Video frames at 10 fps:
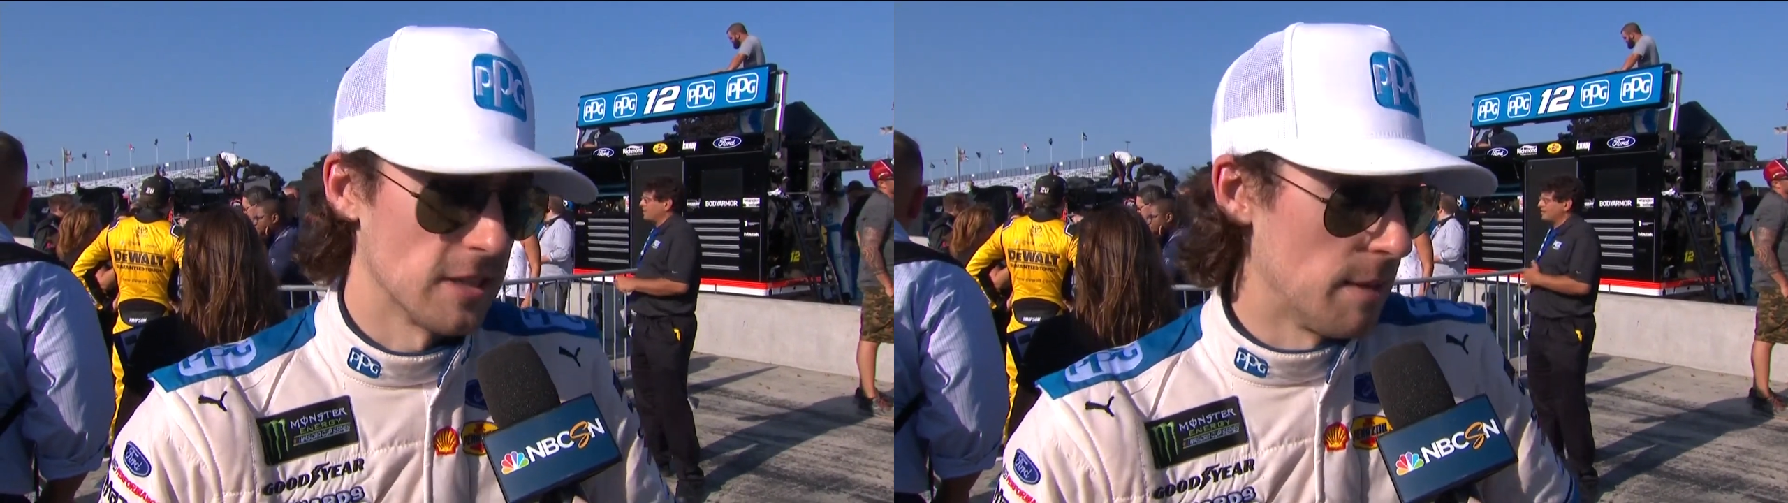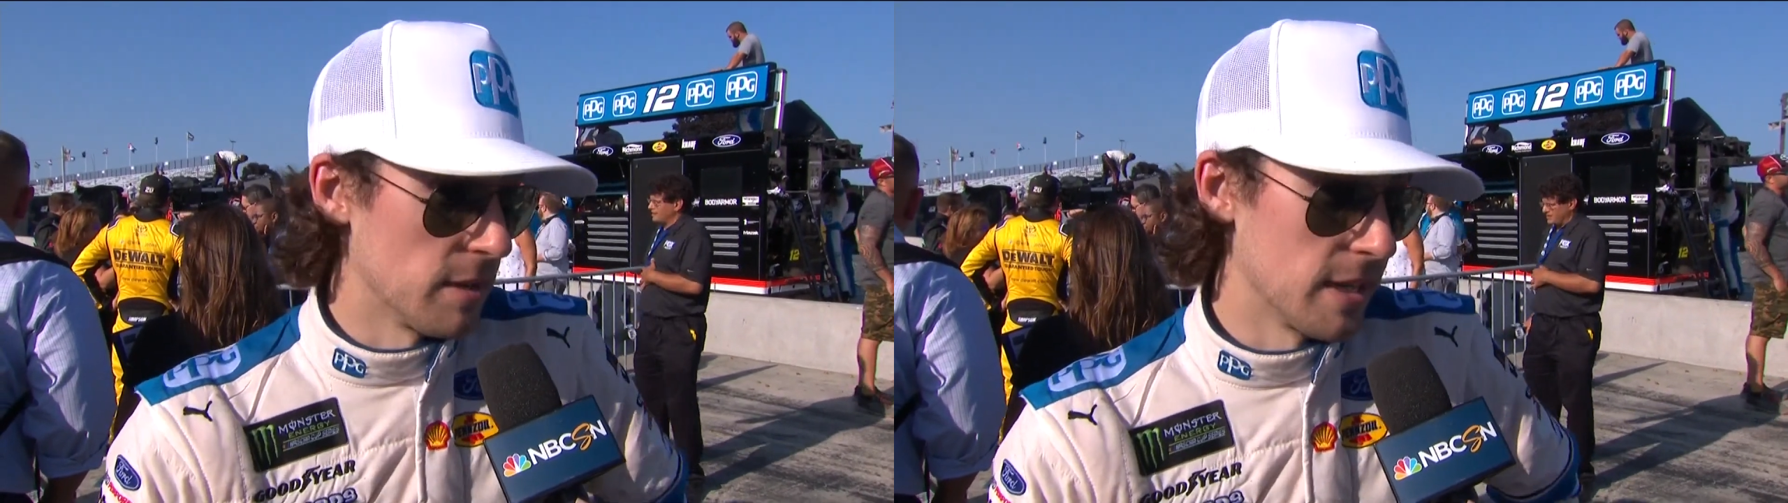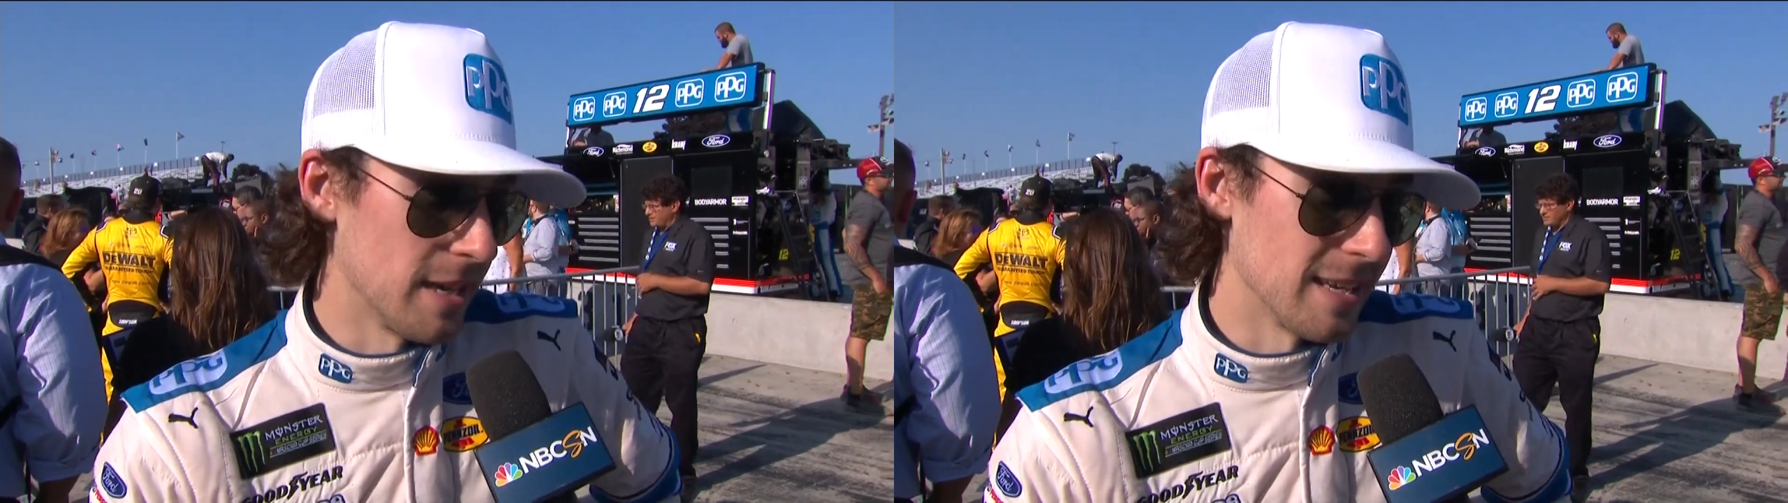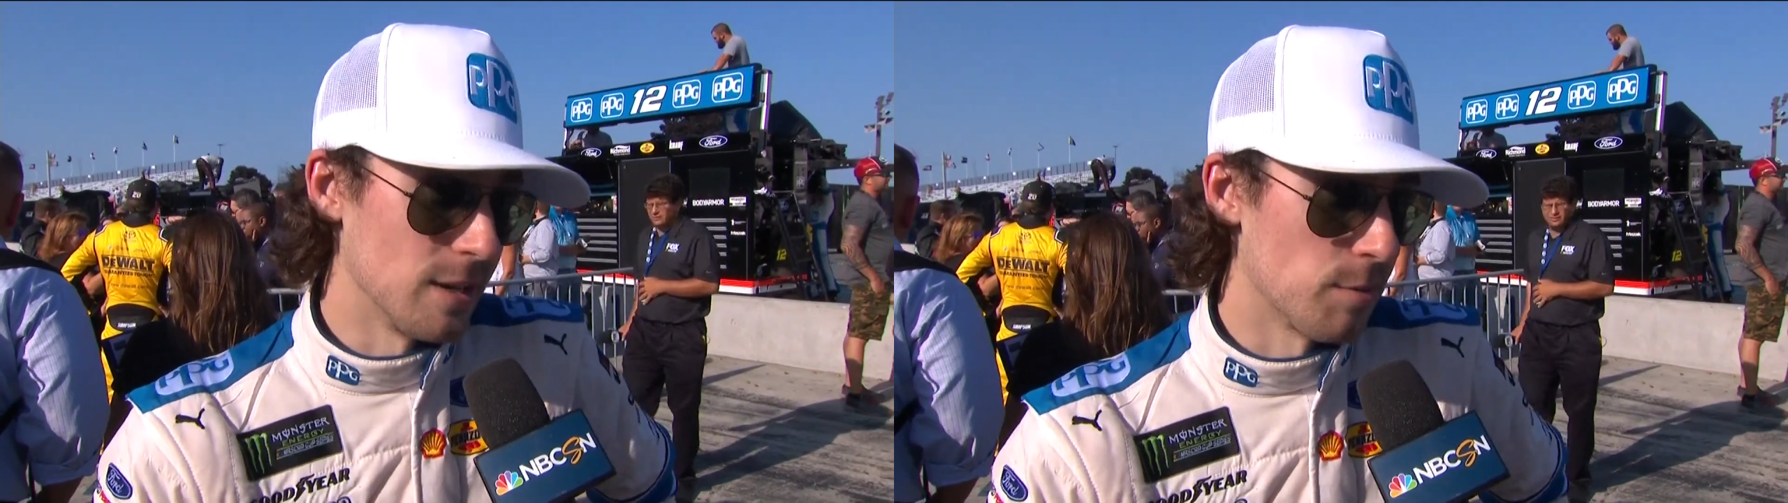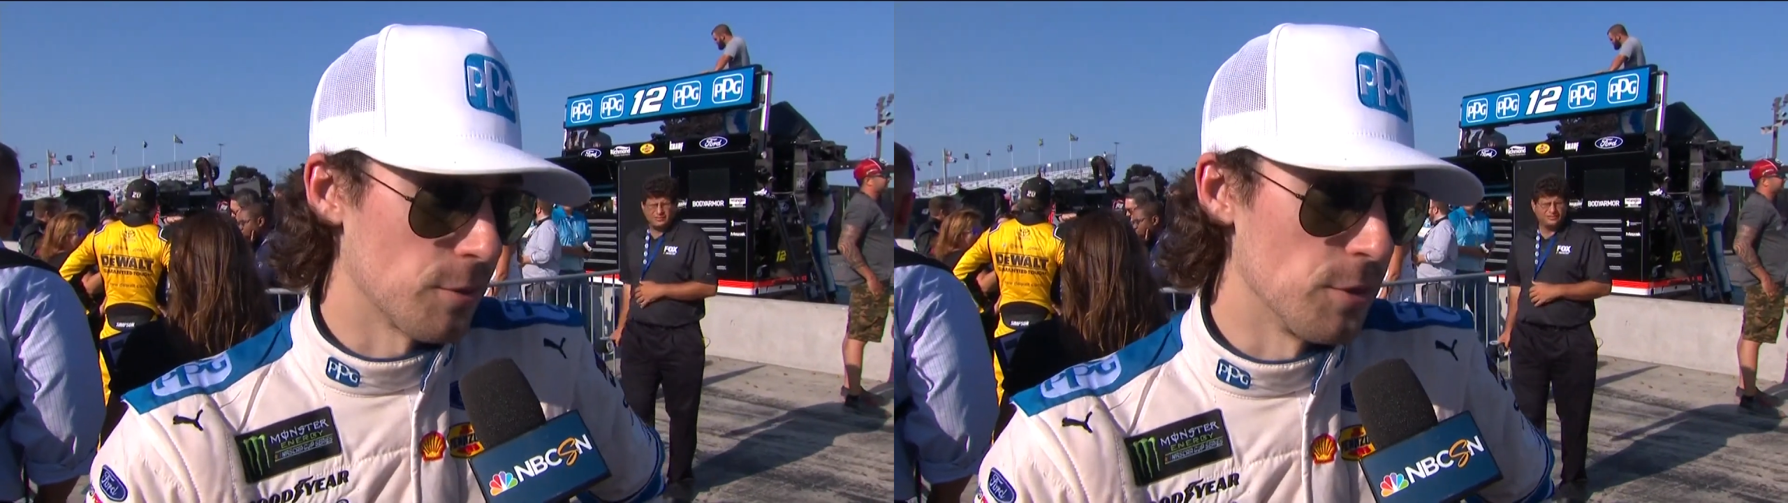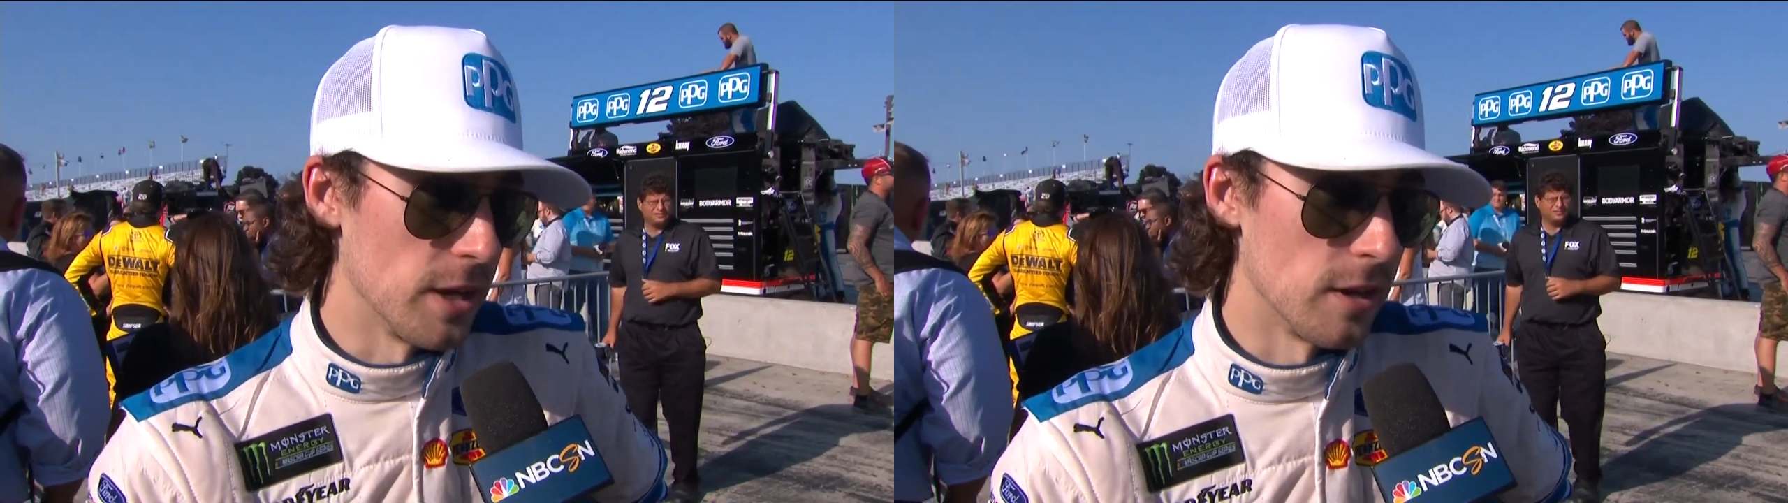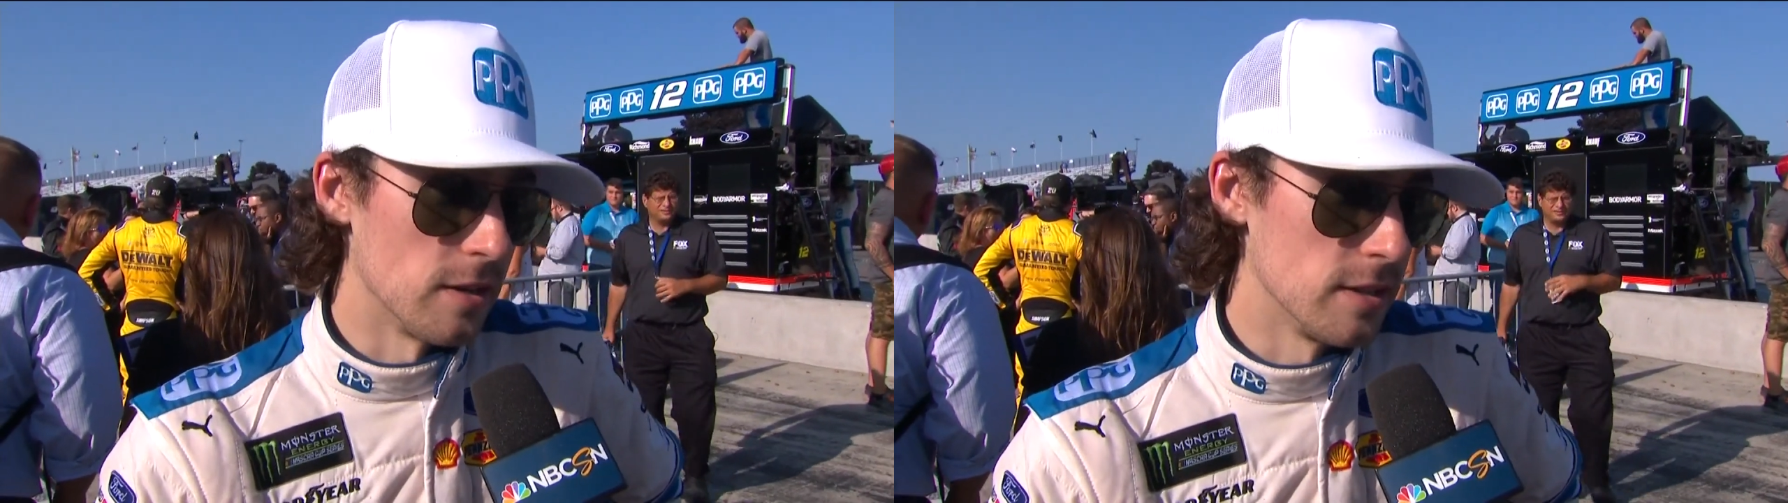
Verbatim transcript: time to kind of get up through there.